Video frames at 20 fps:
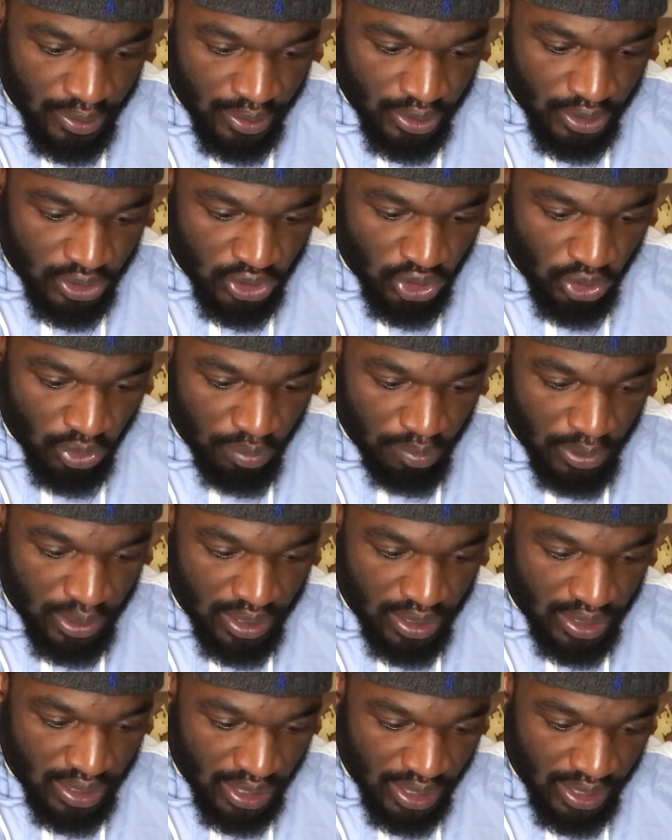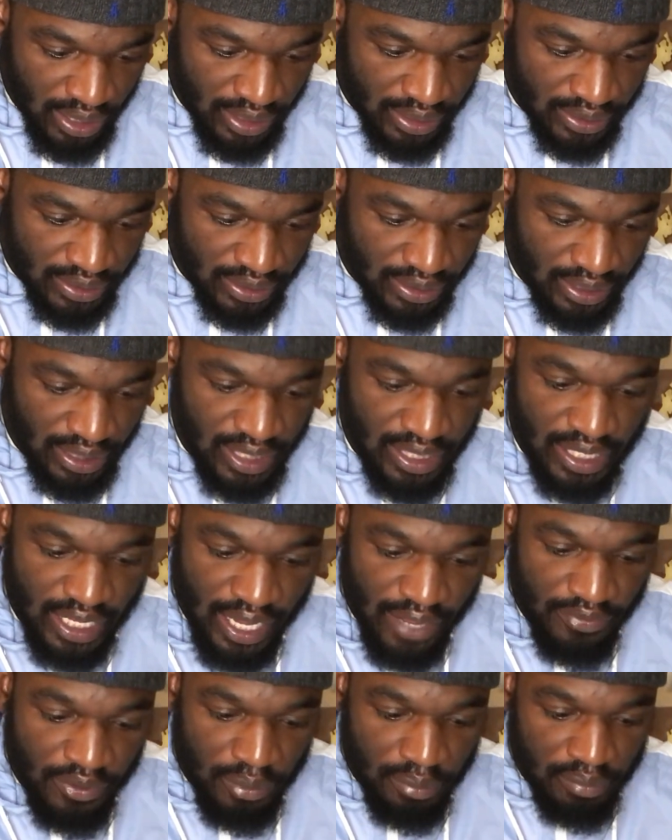So because he
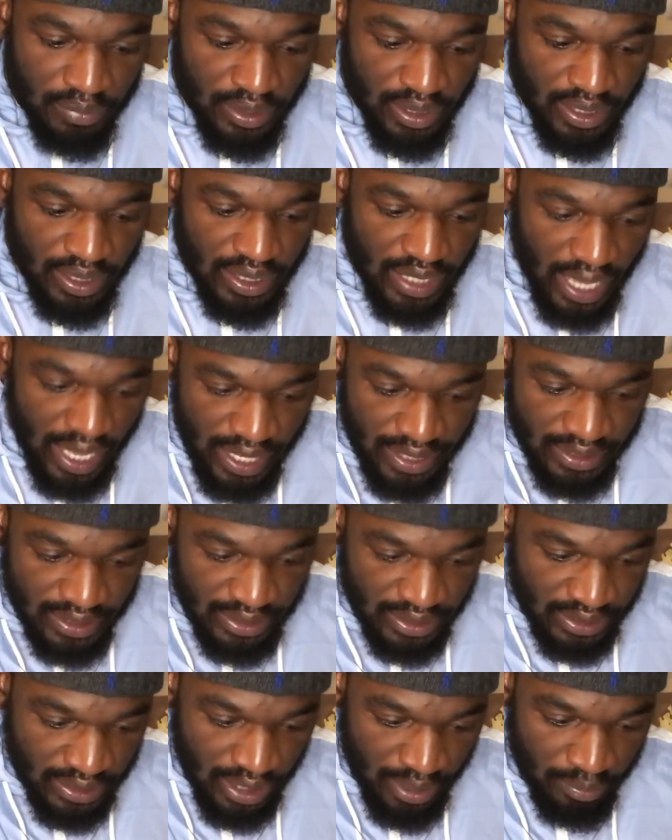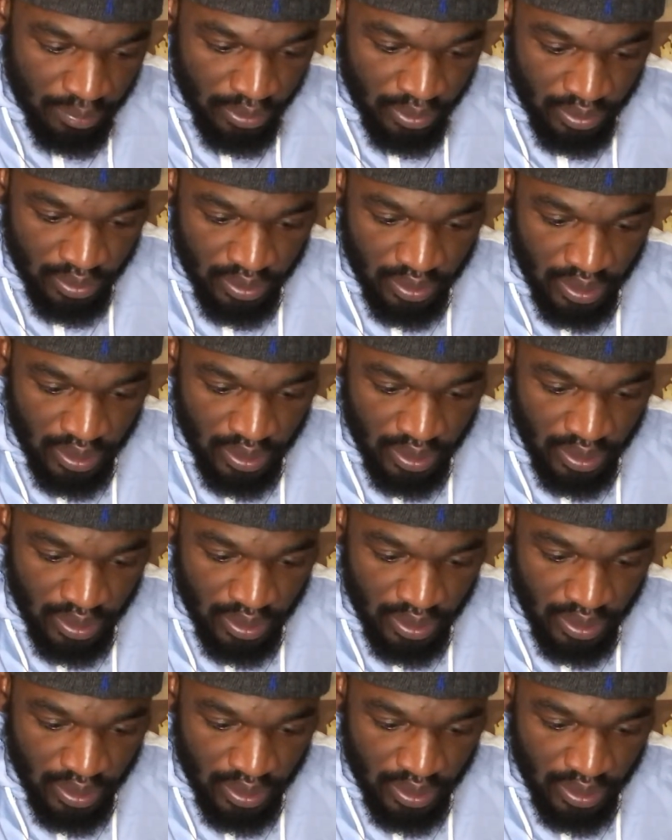gave them Khaz's number,